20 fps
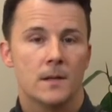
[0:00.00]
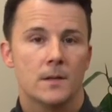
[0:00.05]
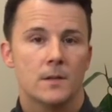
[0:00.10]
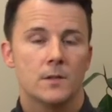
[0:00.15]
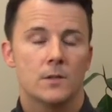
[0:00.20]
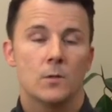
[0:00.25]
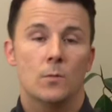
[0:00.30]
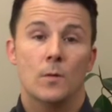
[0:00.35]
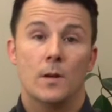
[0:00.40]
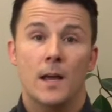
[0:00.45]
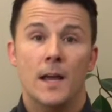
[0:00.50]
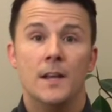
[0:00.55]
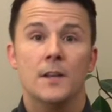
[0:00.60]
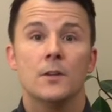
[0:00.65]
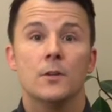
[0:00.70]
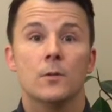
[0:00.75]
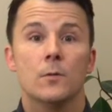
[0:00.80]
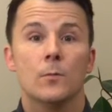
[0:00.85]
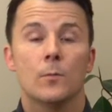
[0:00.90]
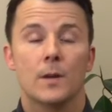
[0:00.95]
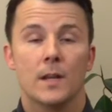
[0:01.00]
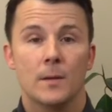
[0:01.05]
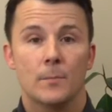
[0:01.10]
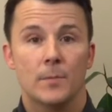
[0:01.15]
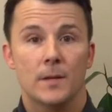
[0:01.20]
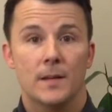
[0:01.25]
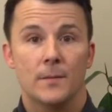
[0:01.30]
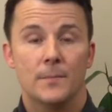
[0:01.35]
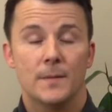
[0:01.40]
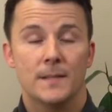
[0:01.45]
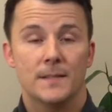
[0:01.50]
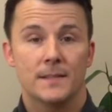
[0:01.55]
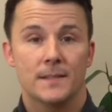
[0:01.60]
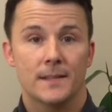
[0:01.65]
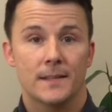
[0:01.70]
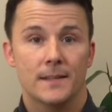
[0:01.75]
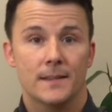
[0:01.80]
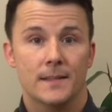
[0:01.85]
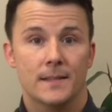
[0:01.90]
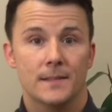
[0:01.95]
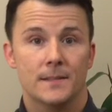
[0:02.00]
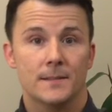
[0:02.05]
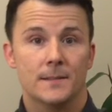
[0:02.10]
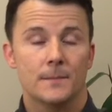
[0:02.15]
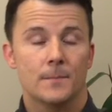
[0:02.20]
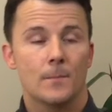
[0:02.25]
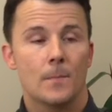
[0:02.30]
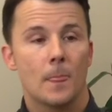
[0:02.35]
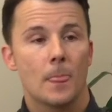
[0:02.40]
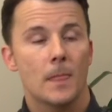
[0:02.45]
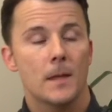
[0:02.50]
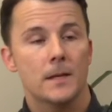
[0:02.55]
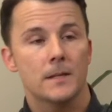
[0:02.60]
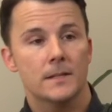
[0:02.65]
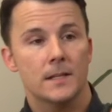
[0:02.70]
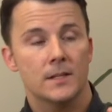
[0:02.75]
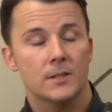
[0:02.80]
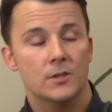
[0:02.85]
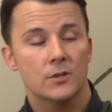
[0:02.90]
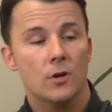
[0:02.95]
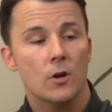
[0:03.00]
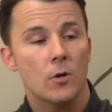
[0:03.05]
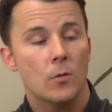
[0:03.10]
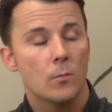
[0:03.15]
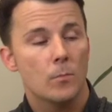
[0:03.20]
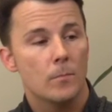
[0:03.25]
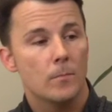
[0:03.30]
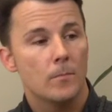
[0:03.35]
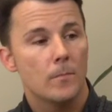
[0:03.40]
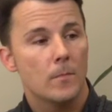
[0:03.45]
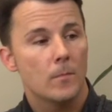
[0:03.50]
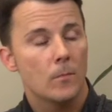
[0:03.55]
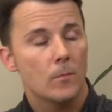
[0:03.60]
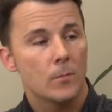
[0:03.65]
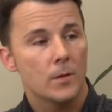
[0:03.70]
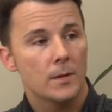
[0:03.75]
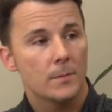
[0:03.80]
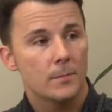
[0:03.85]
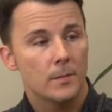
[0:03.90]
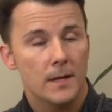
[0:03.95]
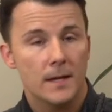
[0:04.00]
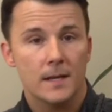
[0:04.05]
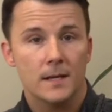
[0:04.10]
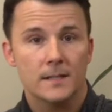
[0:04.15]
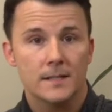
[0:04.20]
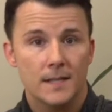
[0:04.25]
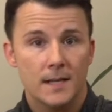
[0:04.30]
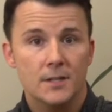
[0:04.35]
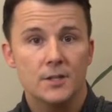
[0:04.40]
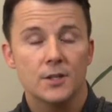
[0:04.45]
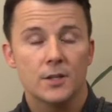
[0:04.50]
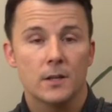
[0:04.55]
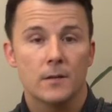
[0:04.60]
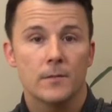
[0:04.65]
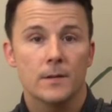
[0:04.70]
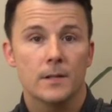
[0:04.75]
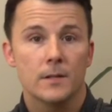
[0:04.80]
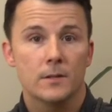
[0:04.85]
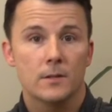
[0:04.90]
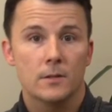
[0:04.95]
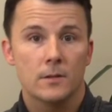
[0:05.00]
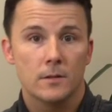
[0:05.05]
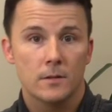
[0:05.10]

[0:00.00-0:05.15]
So what I do when I play a piece like this is I start with playing a section of it